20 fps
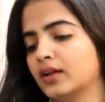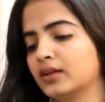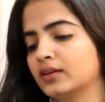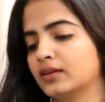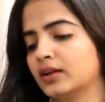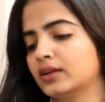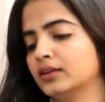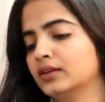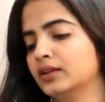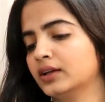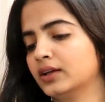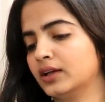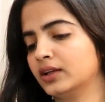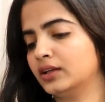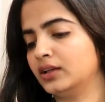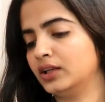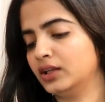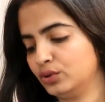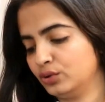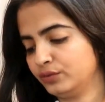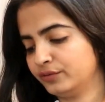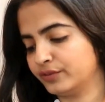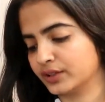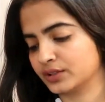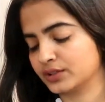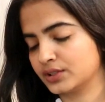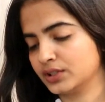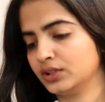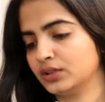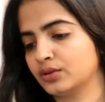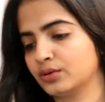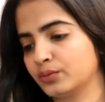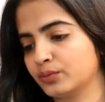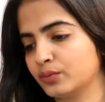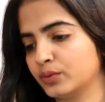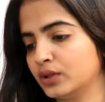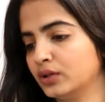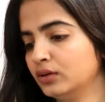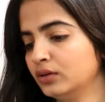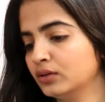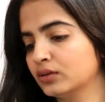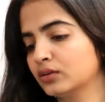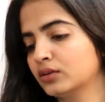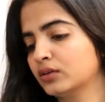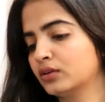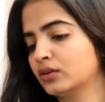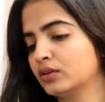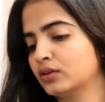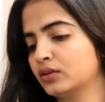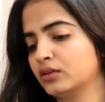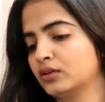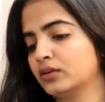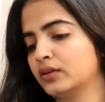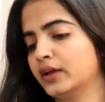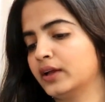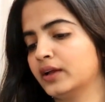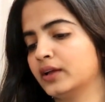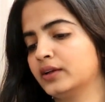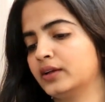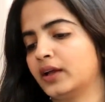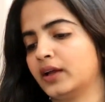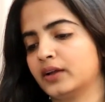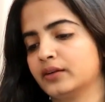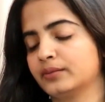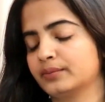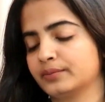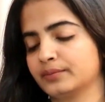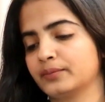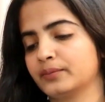And I think I need to fix it with a hair tie.